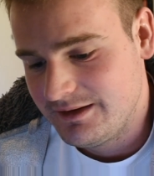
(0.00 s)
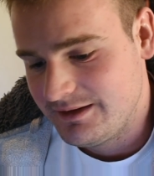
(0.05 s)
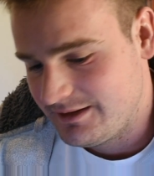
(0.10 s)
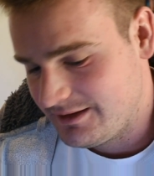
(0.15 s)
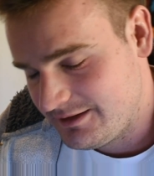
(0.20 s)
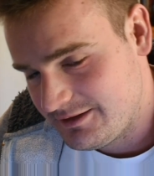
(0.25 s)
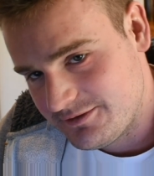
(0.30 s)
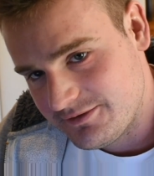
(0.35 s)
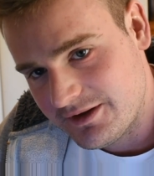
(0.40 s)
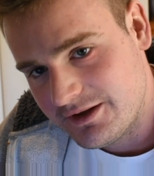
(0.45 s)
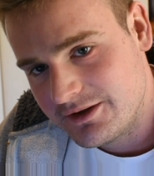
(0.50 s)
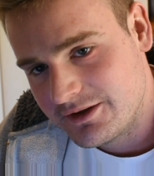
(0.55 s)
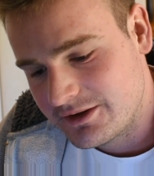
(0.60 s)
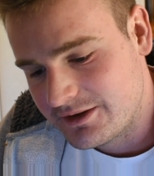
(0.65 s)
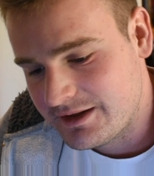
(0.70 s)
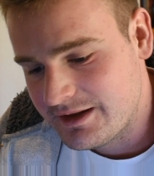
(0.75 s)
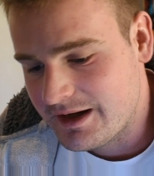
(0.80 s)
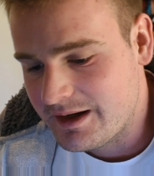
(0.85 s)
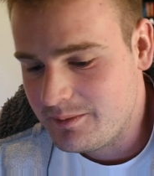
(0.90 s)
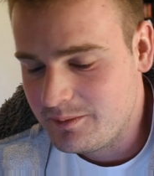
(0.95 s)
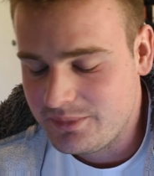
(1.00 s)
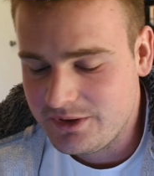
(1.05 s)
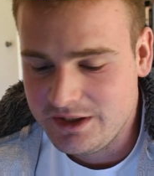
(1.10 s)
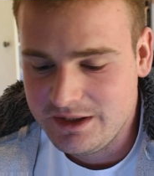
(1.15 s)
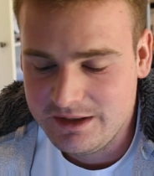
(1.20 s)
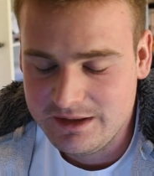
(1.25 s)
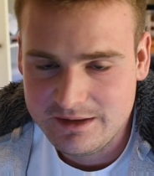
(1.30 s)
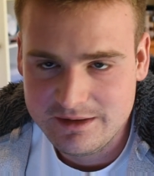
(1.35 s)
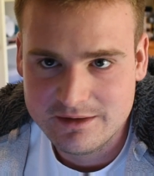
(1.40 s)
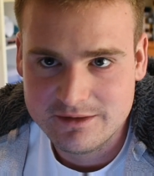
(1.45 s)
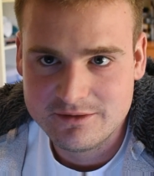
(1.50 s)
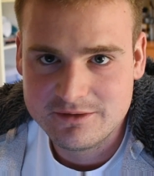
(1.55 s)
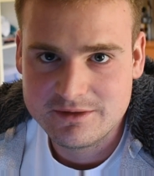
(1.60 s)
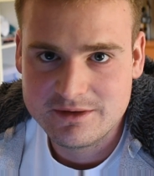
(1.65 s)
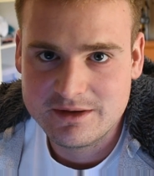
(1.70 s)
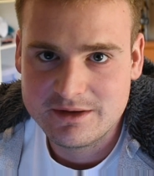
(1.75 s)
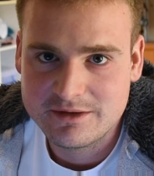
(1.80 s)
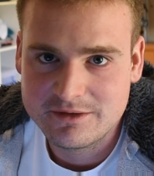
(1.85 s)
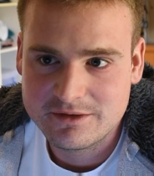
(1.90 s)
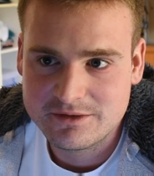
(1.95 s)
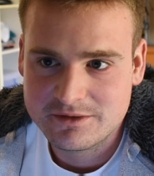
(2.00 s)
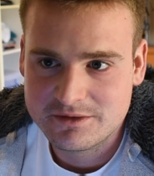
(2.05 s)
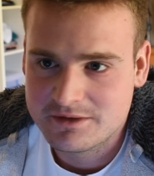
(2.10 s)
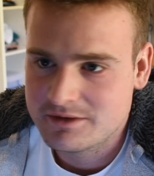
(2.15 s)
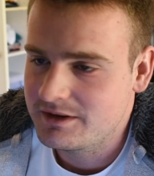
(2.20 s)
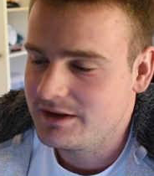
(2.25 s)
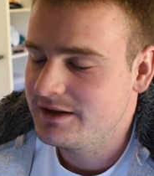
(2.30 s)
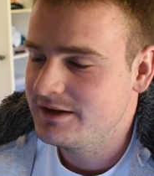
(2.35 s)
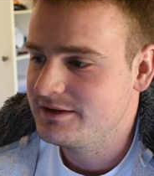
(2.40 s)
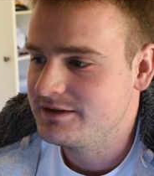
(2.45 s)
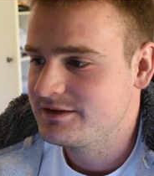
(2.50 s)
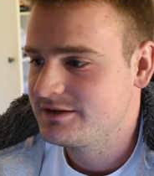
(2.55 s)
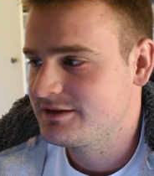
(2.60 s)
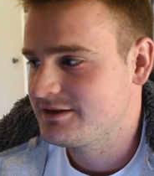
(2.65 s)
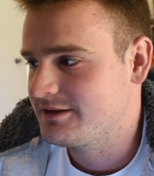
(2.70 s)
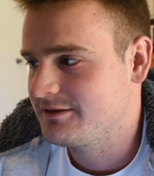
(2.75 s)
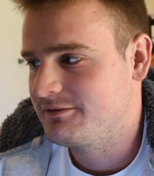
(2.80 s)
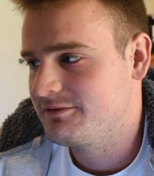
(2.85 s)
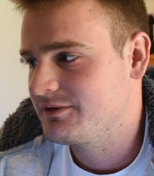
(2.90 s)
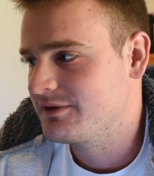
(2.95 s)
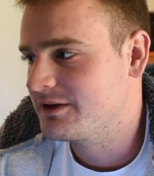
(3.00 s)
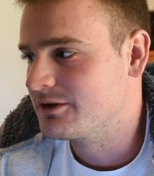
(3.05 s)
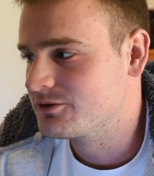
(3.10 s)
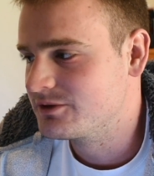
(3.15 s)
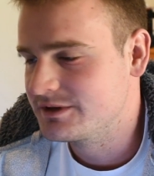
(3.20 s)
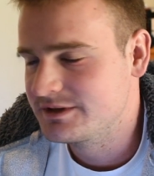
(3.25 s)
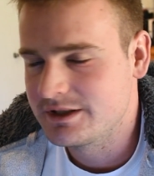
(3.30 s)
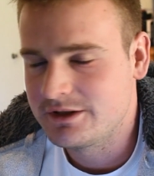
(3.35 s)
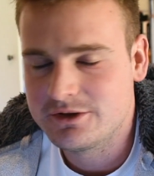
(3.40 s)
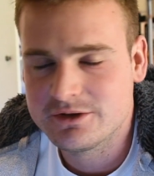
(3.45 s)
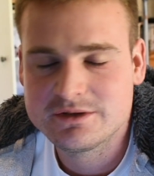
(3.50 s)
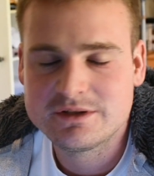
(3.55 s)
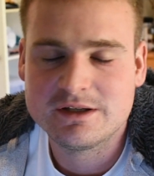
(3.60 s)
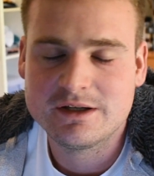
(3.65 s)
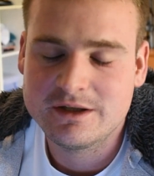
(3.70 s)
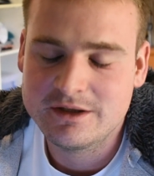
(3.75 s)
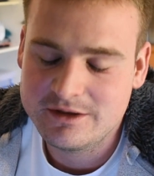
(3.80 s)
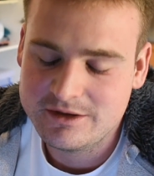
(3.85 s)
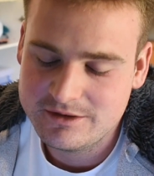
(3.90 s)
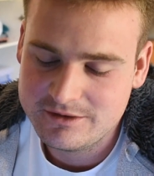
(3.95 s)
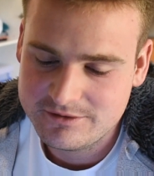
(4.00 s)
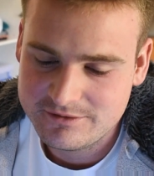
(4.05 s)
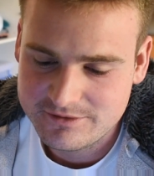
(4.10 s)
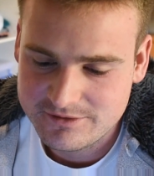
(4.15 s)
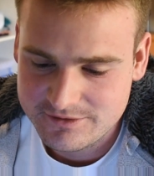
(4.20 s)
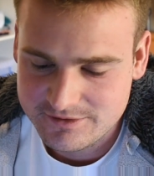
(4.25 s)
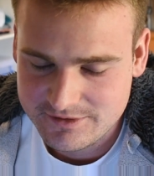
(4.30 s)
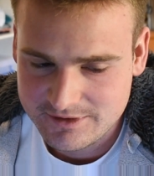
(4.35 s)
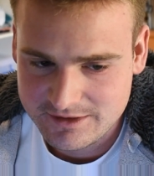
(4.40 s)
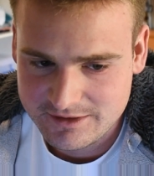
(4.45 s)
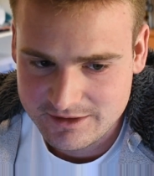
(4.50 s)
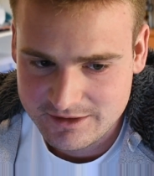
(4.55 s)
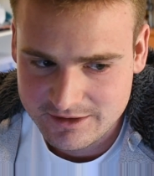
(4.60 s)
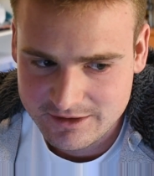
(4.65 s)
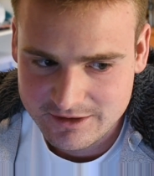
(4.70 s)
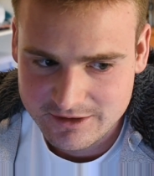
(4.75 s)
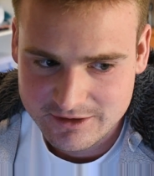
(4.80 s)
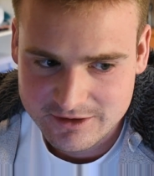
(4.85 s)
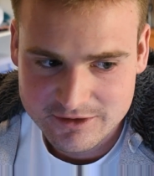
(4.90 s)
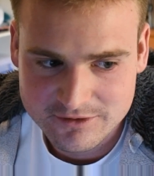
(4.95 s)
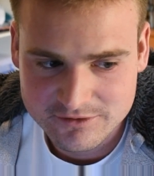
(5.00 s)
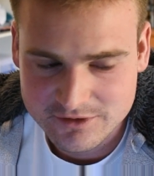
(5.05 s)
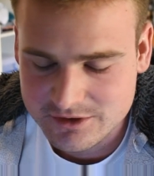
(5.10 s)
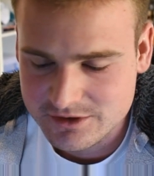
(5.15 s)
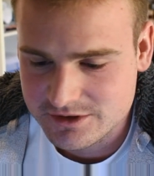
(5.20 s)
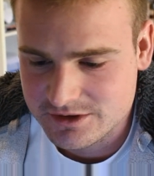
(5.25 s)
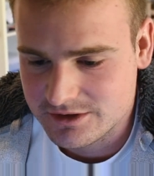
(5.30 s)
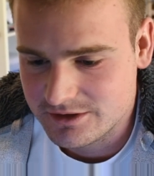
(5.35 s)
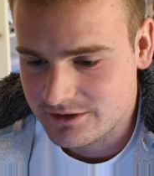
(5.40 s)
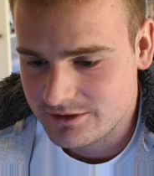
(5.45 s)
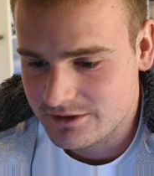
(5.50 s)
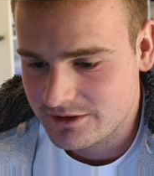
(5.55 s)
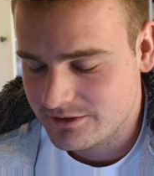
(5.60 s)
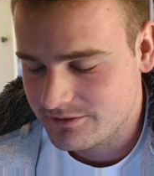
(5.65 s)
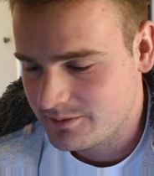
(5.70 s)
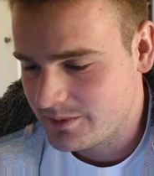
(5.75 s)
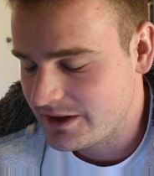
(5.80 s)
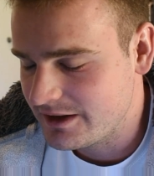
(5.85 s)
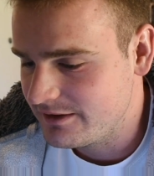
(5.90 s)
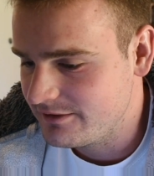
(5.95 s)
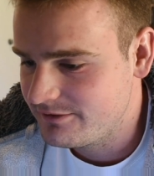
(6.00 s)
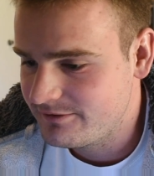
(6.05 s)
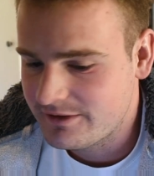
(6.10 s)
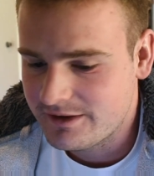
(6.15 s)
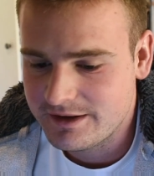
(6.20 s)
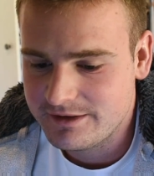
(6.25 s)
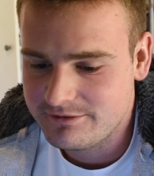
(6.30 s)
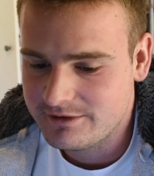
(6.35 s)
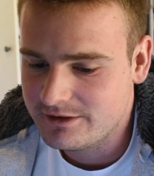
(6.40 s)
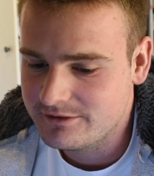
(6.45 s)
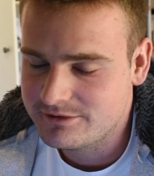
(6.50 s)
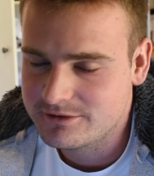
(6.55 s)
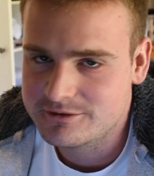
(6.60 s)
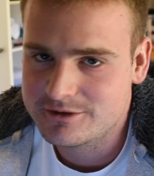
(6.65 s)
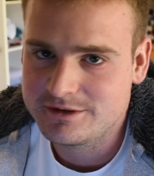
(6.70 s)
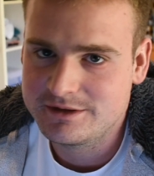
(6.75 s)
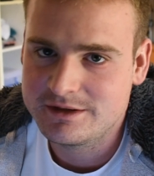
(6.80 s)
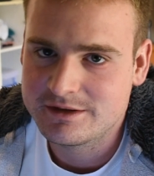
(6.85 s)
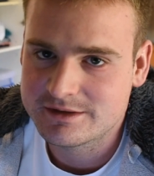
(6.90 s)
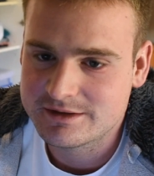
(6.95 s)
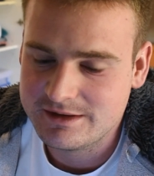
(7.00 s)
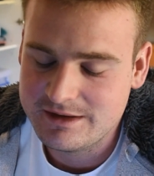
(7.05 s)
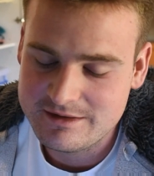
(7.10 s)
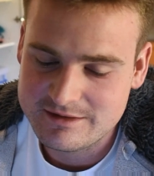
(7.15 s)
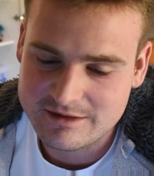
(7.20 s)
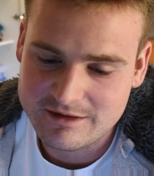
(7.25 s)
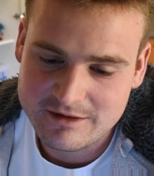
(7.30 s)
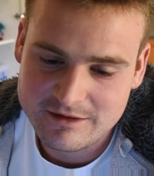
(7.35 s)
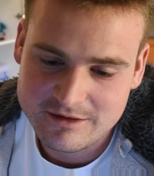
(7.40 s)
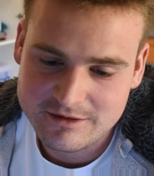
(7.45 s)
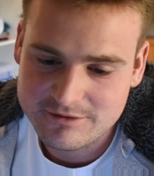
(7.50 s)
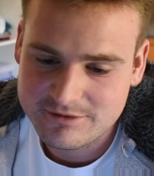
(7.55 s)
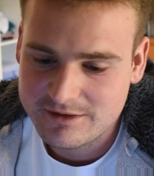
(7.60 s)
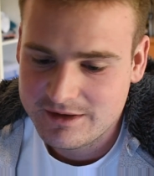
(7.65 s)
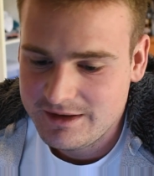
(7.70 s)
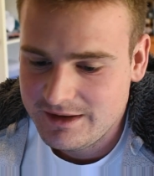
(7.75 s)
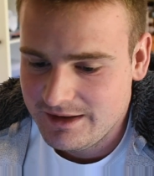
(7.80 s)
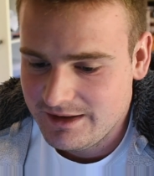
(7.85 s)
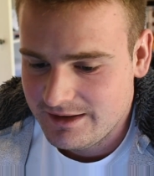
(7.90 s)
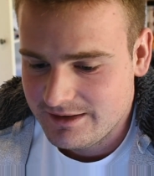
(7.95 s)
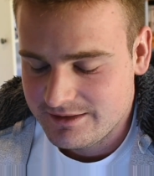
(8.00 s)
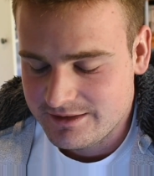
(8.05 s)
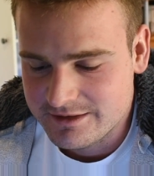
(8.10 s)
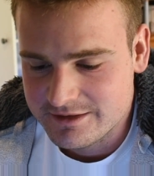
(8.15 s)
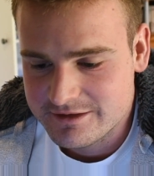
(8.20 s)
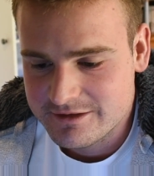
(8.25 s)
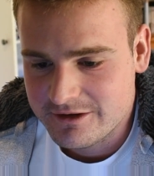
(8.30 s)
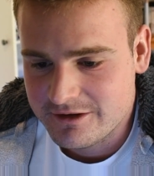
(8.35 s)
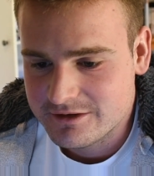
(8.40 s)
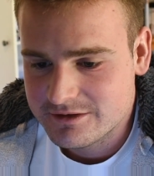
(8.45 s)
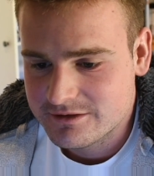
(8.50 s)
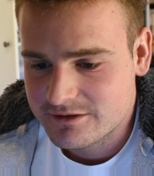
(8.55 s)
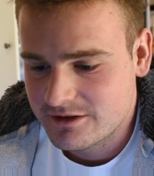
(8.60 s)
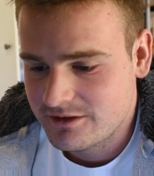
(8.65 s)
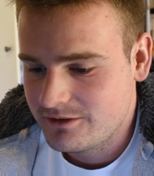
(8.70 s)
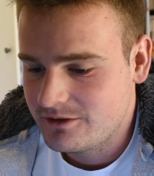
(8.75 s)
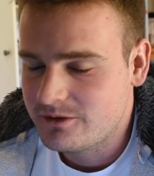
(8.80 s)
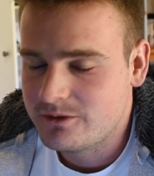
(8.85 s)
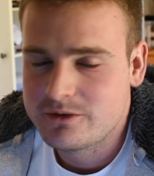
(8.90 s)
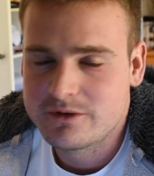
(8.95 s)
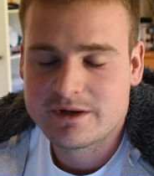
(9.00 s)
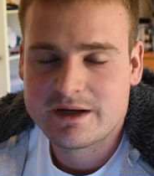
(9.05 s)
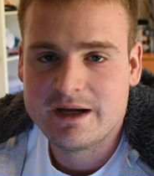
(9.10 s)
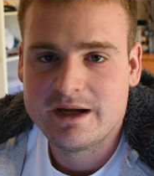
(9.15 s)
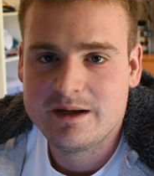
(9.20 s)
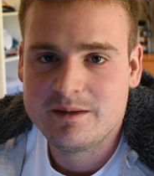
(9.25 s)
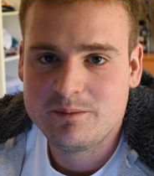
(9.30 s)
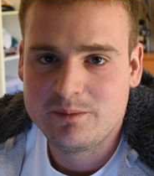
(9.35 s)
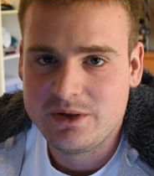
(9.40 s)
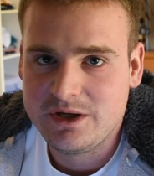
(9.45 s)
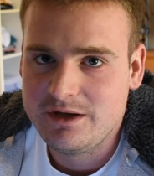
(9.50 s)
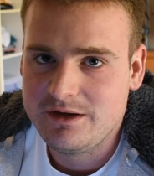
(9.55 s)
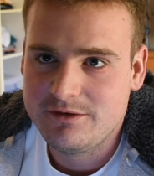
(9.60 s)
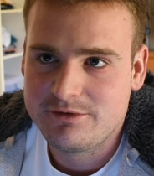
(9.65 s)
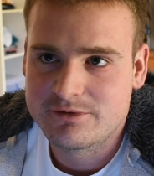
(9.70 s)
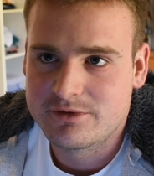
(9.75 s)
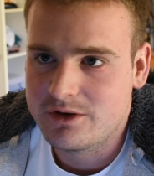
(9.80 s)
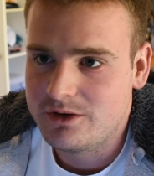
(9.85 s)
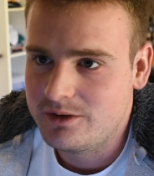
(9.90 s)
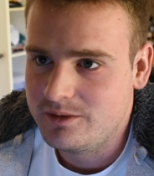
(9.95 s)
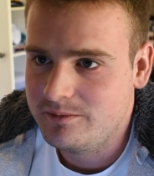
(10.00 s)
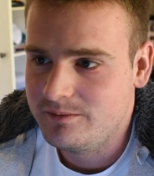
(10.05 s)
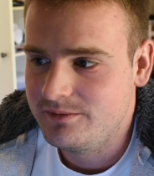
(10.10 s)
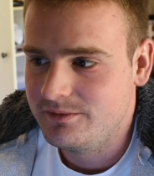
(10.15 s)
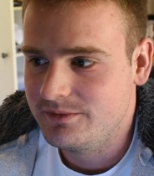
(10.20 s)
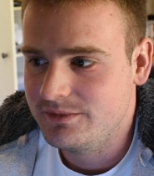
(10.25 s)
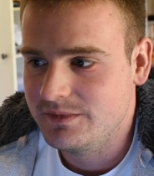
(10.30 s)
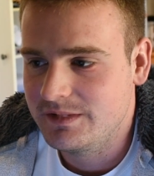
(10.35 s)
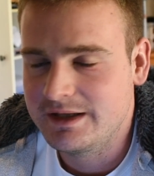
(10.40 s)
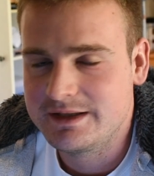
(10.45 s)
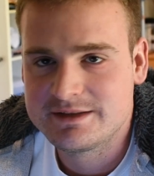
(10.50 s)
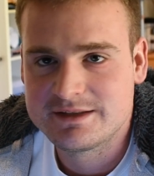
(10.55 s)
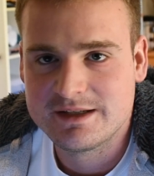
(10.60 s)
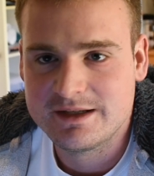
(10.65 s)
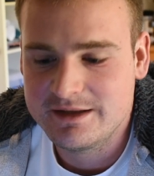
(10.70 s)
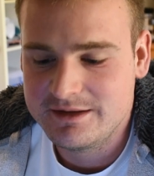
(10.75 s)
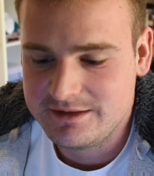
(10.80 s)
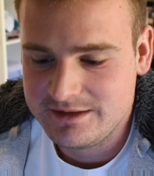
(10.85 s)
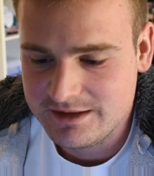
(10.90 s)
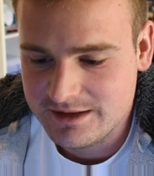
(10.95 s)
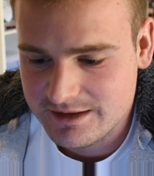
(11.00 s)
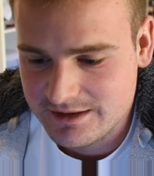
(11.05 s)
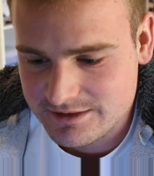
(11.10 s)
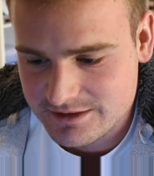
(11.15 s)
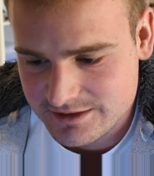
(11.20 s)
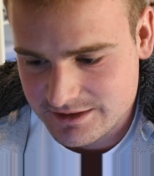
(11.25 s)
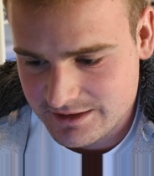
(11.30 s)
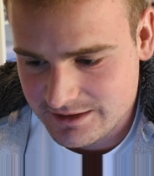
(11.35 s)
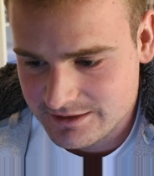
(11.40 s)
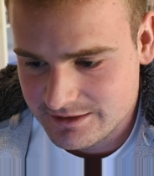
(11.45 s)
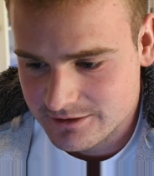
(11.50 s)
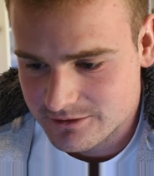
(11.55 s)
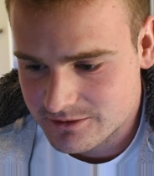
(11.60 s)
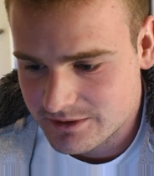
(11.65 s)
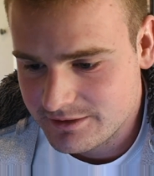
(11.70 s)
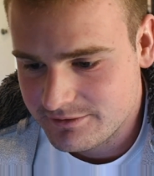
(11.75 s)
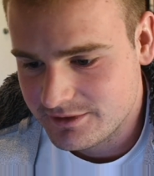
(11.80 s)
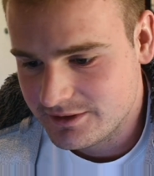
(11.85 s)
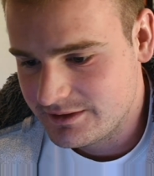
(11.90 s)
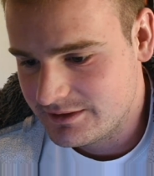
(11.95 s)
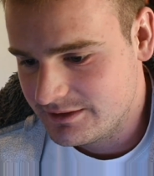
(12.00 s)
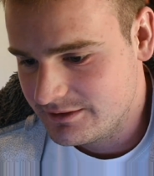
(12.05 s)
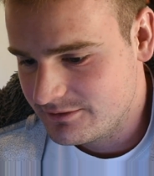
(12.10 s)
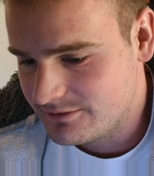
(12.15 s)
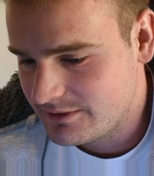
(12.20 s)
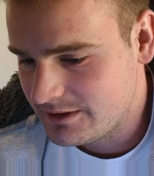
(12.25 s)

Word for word: is can be the, is the result of uh, conversion by 5-alpha reductase of testosterone or can be from, let's say, a DHT derivative.